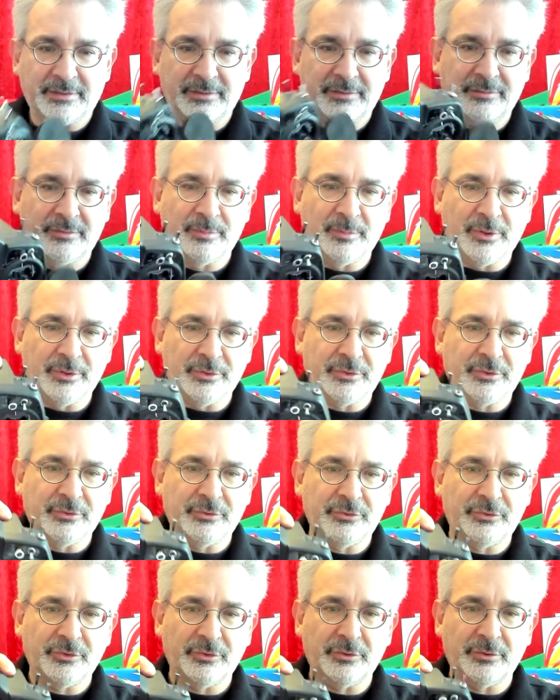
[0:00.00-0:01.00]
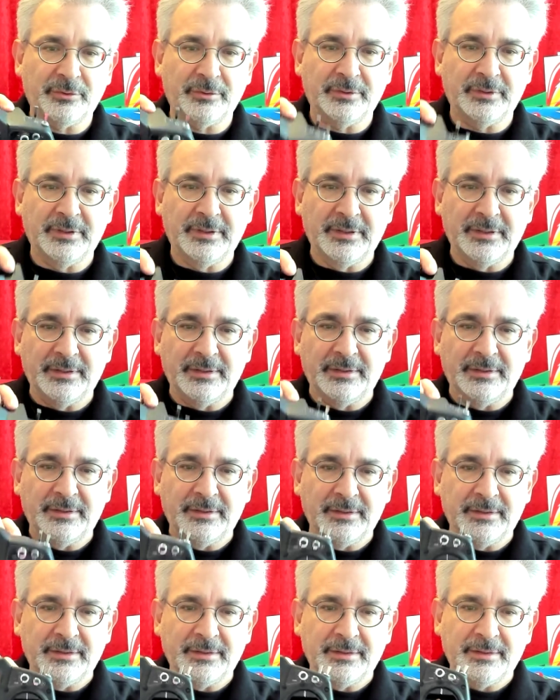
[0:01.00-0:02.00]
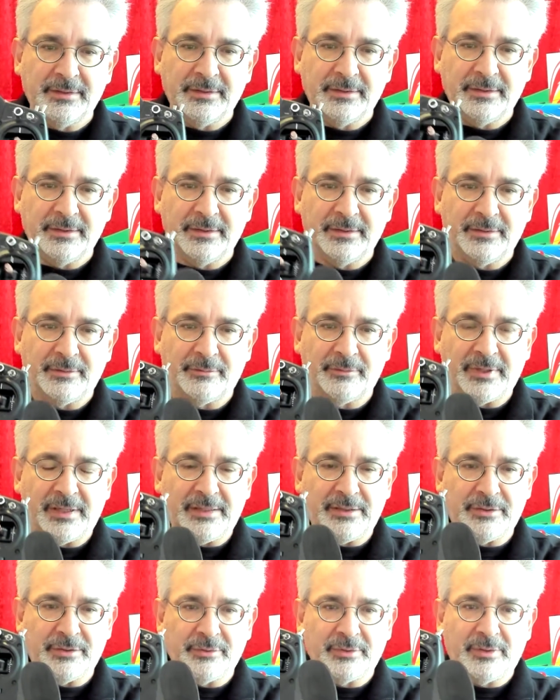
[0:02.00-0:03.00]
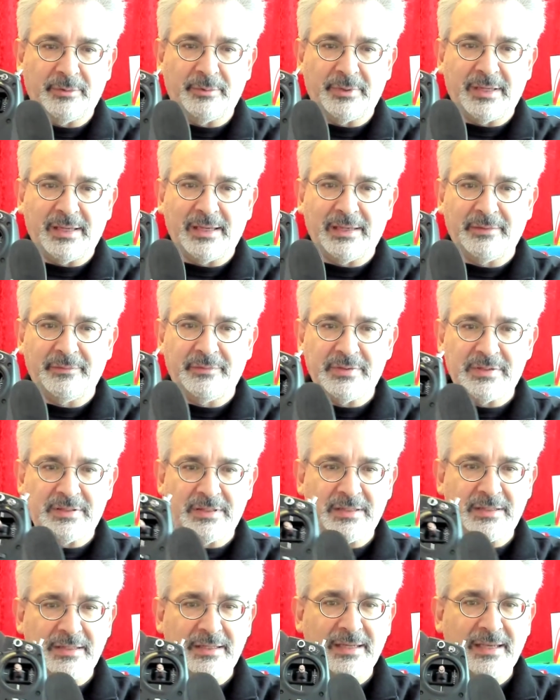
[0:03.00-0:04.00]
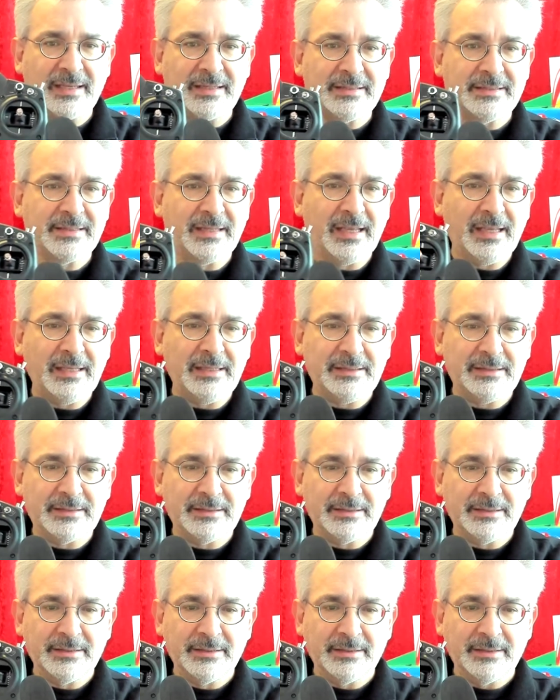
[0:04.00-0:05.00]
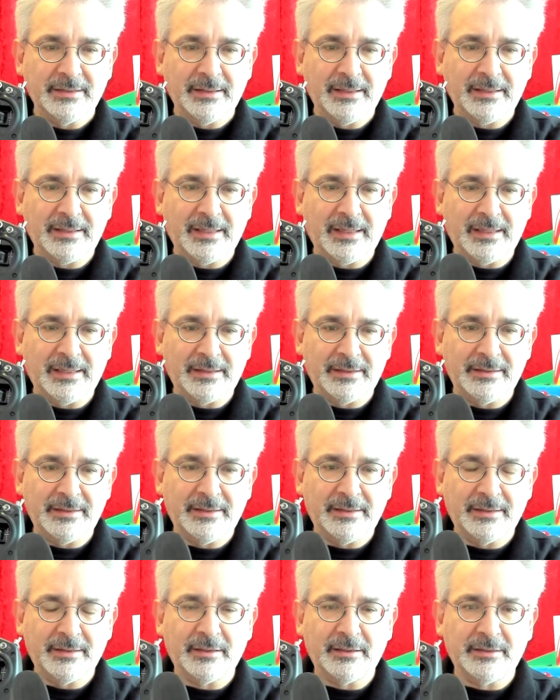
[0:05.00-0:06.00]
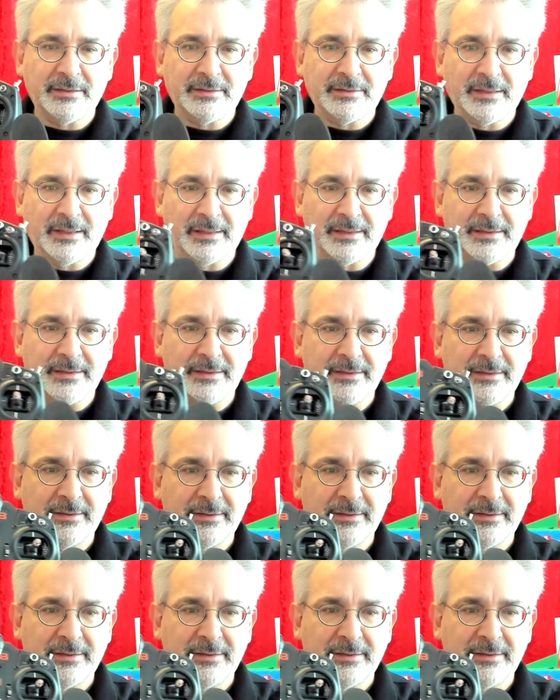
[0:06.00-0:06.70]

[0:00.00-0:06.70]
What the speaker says: remote control radio that we have is the DX8, again in an Altec